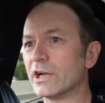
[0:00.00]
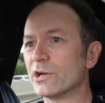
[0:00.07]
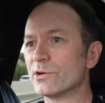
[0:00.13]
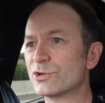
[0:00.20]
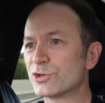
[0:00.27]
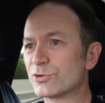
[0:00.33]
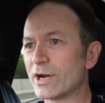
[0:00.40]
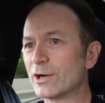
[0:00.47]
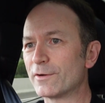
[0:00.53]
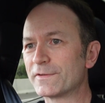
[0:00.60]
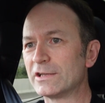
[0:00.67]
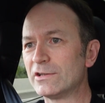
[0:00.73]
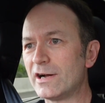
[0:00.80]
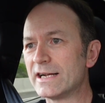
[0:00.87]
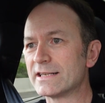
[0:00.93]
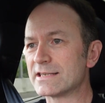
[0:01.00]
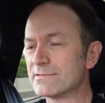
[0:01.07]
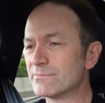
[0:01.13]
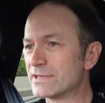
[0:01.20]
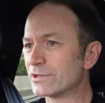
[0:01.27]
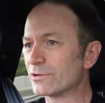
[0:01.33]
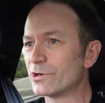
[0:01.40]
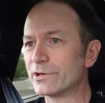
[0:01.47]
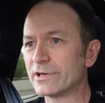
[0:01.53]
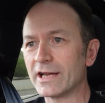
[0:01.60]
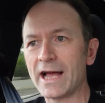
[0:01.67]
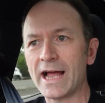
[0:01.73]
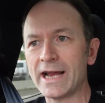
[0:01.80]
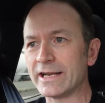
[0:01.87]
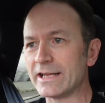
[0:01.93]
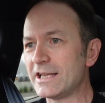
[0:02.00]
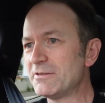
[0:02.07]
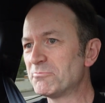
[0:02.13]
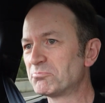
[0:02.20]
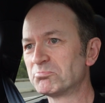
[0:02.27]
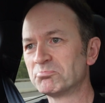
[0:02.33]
straight off the lights, 0 to 80,